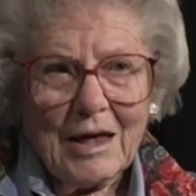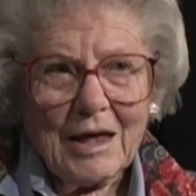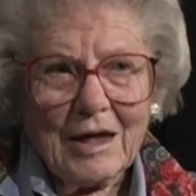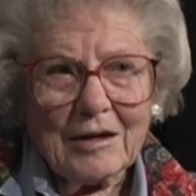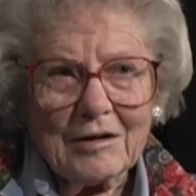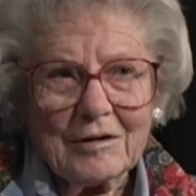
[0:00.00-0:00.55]

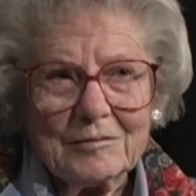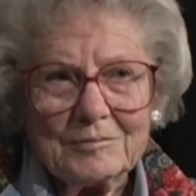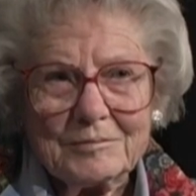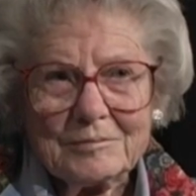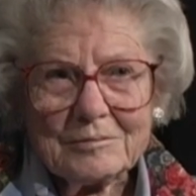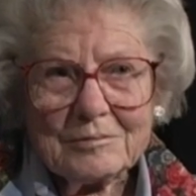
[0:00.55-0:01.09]
And
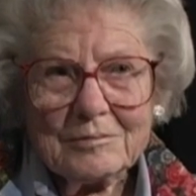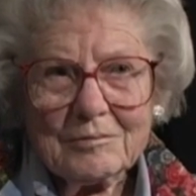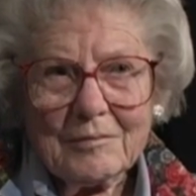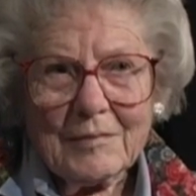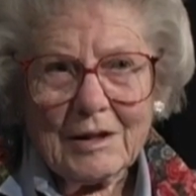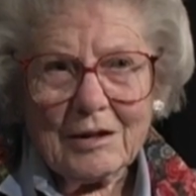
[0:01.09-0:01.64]

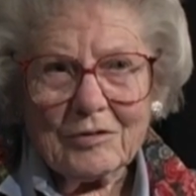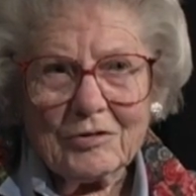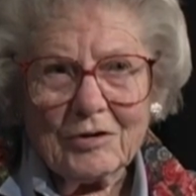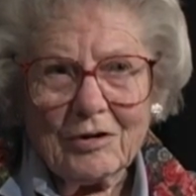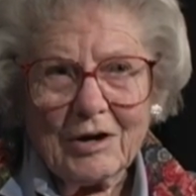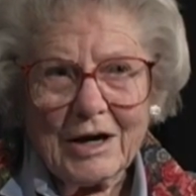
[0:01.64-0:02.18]

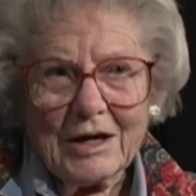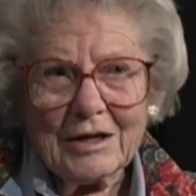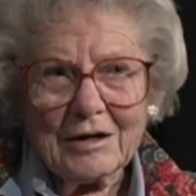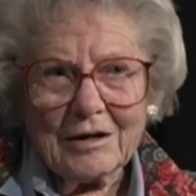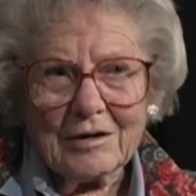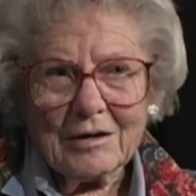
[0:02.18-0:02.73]
so
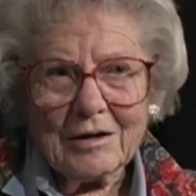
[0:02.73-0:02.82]
I